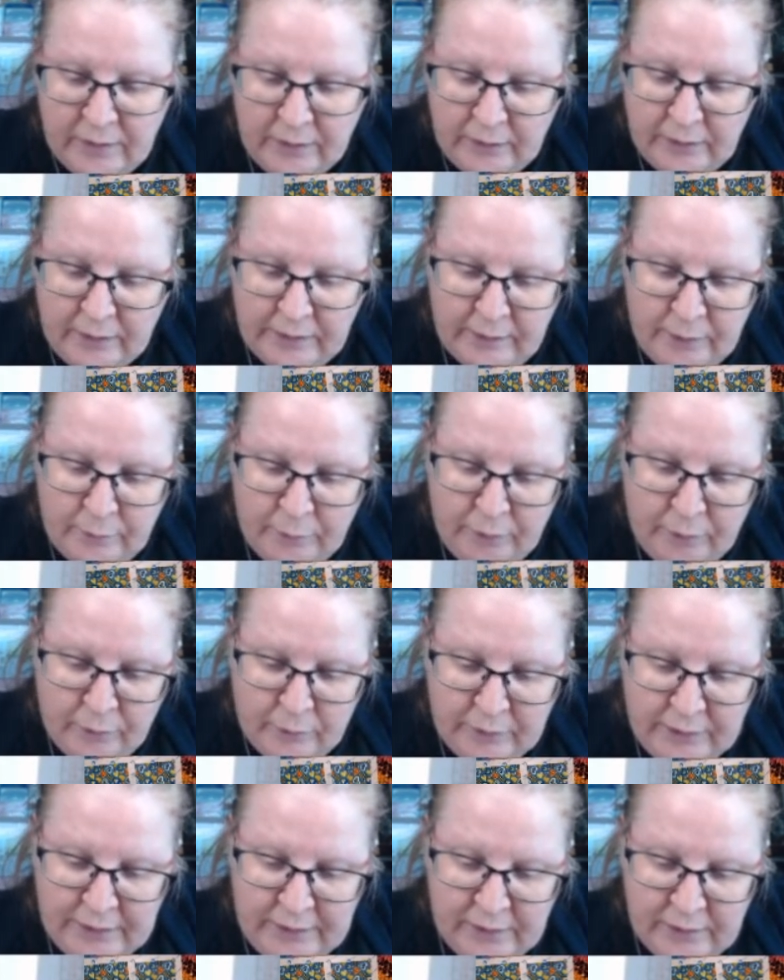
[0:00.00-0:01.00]
think we all
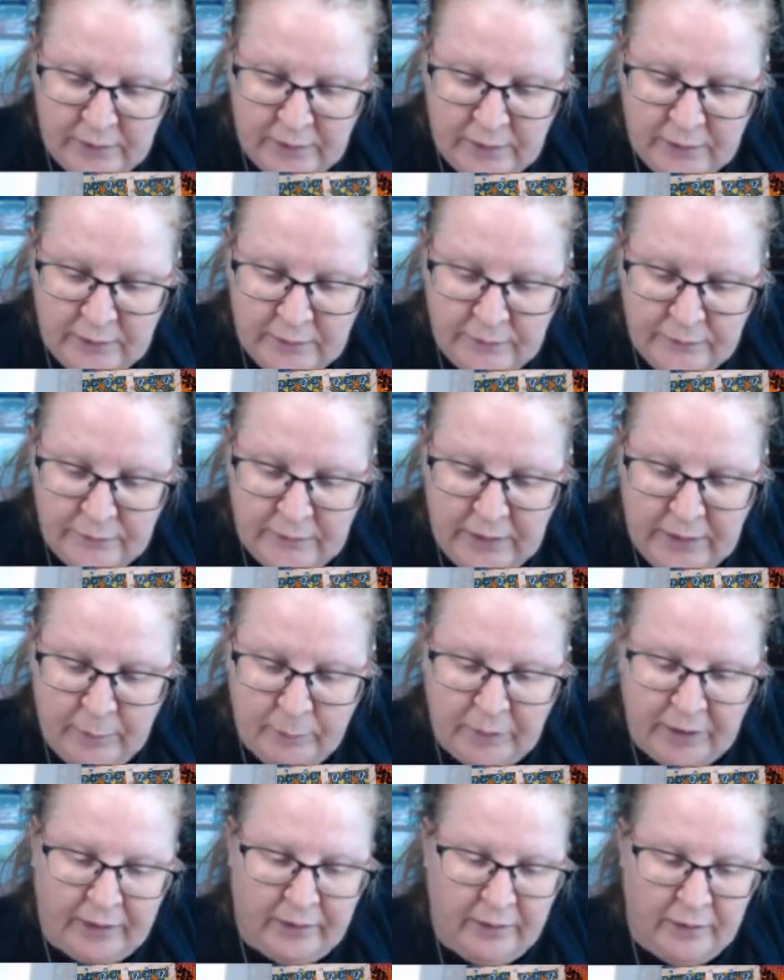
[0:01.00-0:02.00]
need to keep
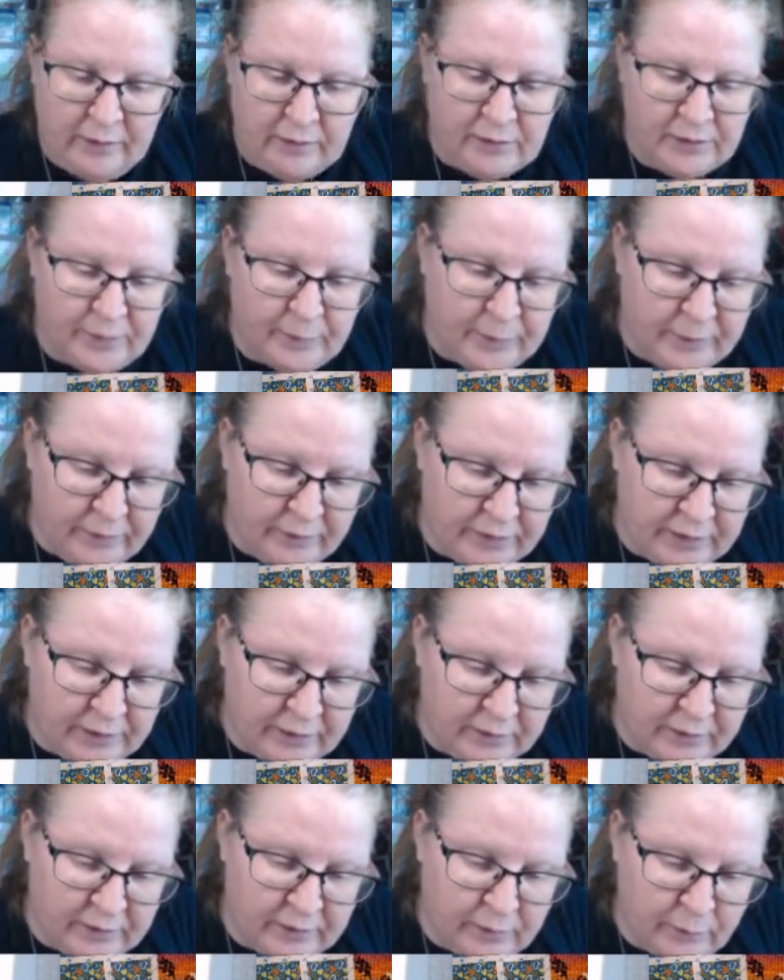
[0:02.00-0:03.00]
that young spirit in
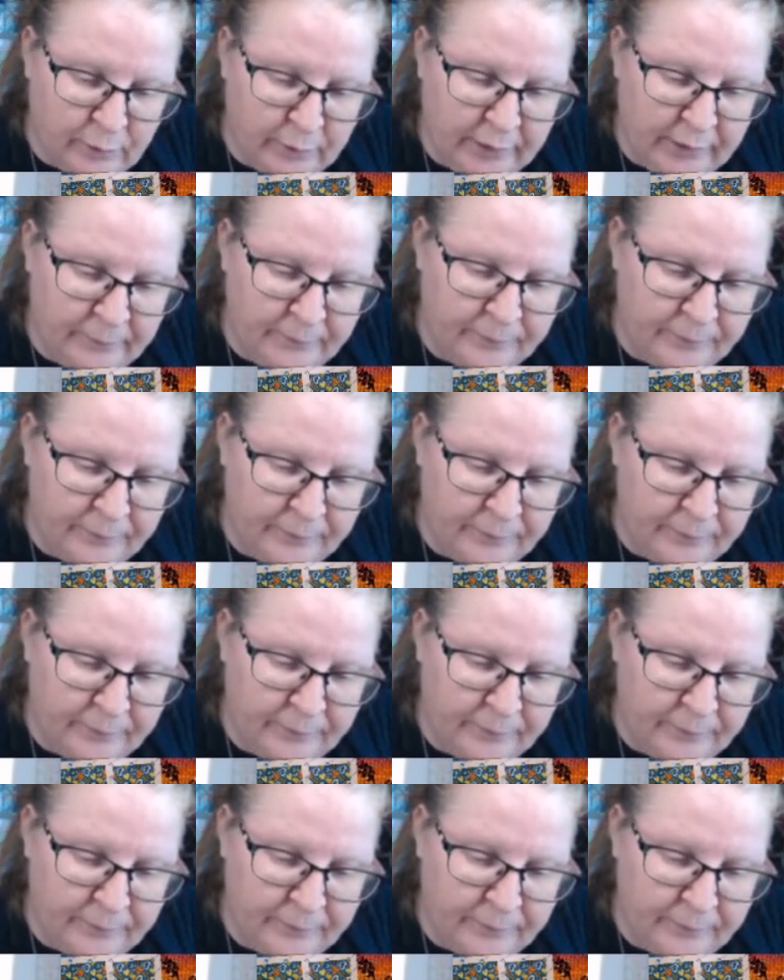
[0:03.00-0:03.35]
us, don't we?